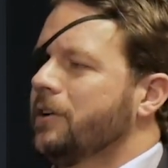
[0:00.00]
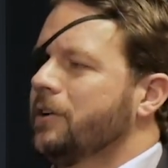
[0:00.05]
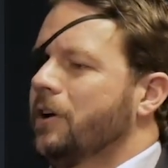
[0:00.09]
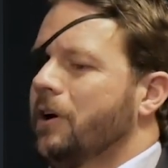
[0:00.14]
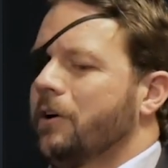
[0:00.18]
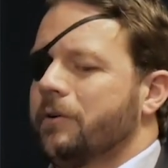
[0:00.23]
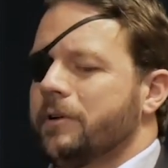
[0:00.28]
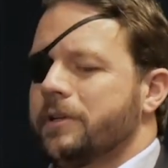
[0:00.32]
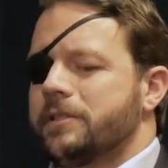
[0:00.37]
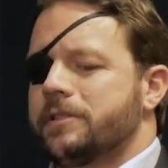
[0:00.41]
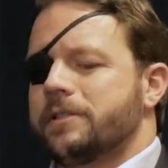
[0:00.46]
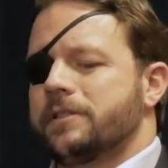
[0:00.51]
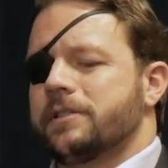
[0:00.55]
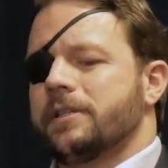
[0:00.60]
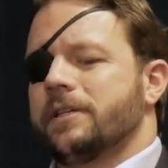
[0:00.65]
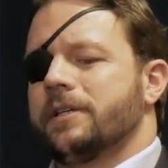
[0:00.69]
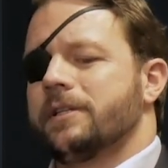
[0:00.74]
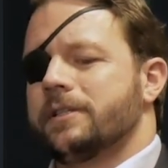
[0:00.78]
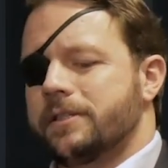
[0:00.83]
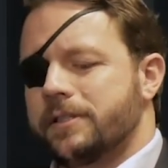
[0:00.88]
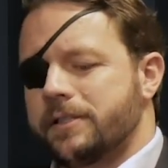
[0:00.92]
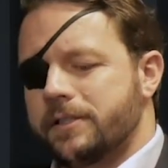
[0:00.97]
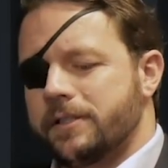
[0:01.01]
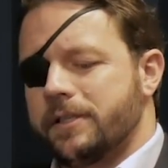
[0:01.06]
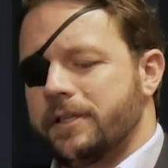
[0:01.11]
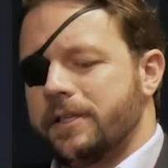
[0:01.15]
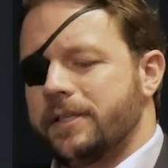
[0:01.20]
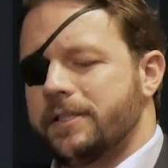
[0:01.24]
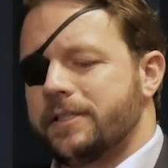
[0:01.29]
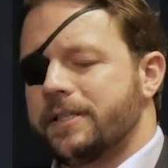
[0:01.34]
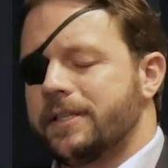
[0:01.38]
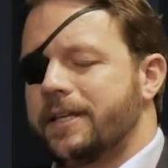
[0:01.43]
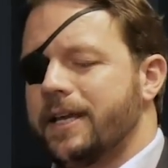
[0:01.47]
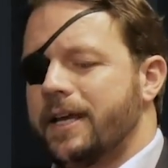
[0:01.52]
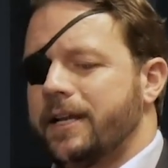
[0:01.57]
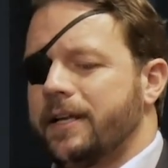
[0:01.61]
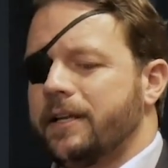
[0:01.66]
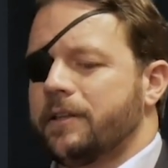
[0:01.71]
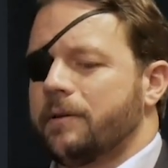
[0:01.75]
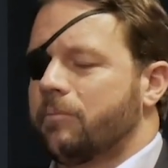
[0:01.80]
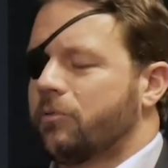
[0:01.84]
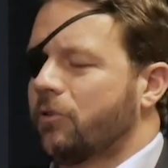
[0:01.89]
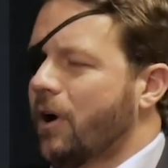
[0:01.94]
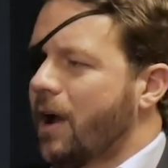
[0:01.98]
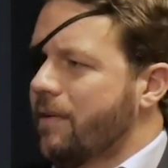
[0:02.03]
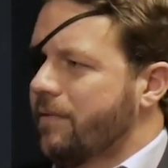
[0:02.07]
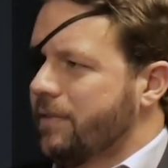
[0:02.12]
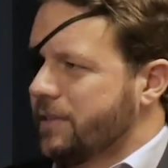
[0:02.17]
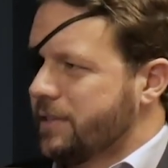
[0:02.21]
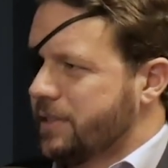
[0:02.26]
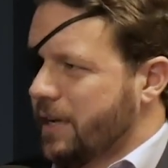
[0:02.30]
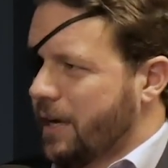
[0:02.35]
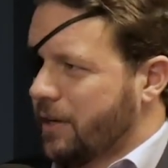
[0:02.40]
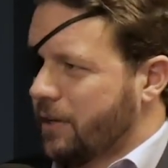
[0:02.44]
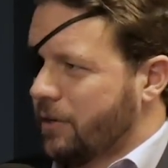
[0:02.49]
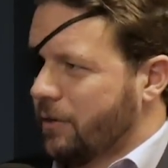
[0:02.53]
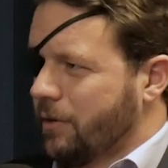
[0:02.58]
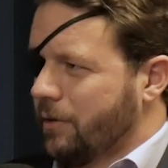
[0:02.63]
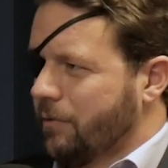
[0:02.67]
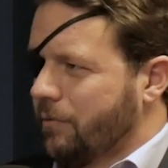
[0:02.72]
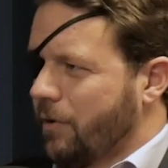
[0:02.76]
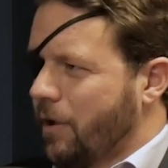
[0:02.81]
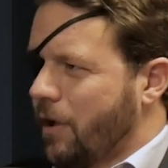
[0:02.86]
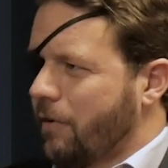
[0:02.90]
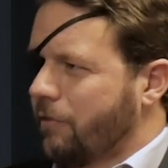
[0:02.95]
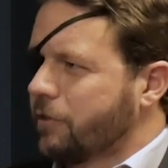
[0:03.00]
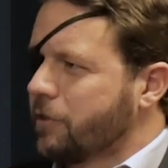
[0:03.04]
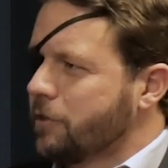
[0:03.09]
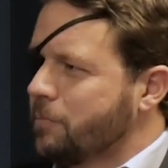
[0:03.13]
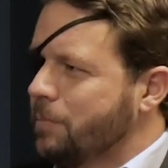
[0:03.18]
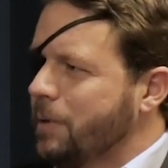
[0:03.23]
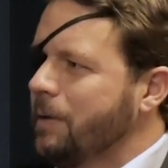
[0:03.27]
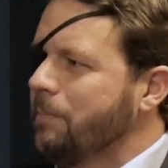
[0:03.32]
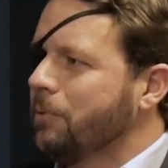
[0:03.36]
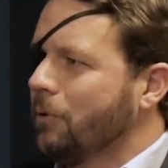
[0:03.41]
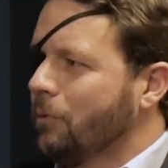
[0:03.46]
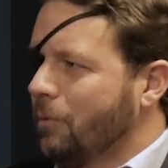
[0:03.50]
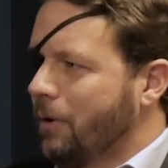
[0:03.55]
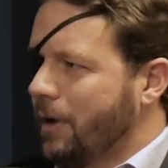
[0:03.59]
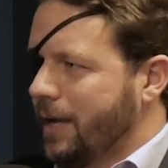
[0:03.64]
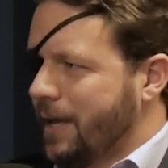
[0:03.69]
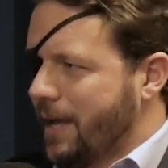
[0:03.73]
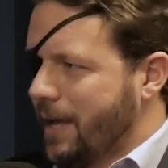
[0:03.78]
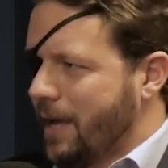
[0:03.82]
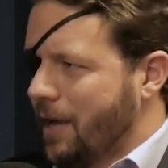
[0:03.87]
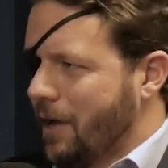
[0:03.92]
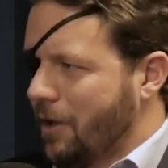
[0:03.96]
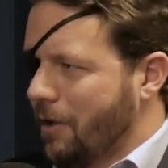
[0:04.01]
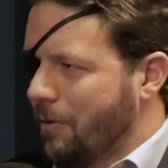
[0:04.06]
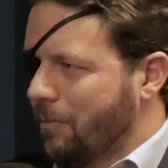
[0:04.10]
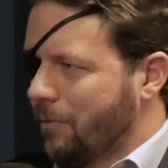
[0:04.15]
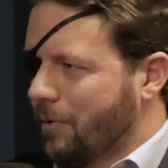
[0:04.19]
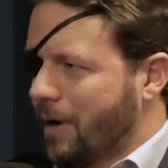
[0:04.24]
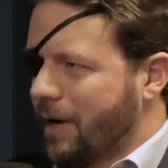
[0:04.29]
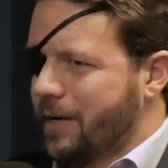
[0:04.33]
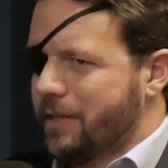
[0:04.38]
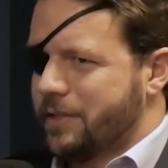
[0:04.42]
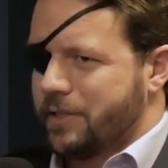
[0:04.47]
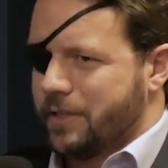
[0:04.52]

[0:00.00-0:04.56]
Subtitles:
No, it's getting the private sector involved because people want to help, right?